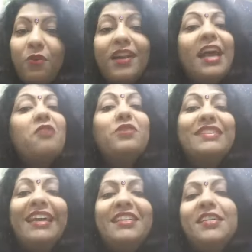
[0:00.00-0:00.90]
what i
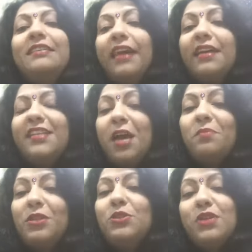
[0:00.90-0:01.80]
was getting that
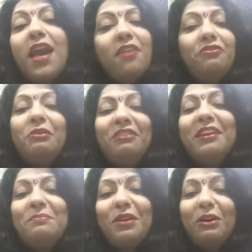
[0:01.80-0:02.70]
time but today i feel
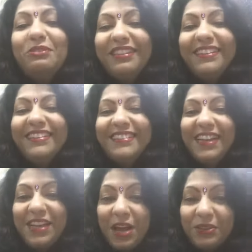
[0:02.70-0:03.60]
very proud
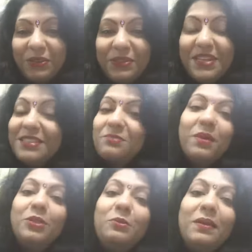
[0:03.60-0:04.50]
that I know this
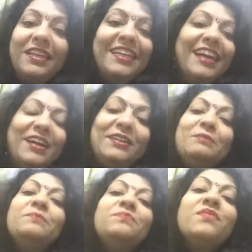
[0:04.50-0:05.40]
Madhubani art.
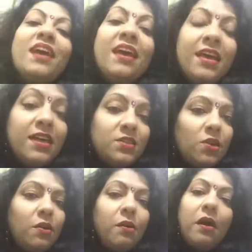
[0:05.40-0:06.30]

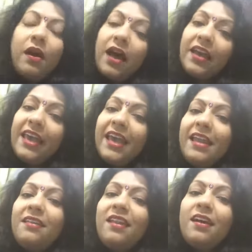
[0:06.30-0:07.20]
So
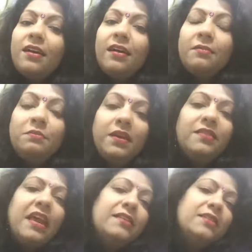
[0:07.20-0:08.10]
again,
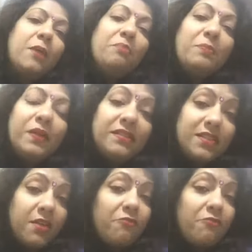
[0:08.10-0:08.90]
uh, there's some people say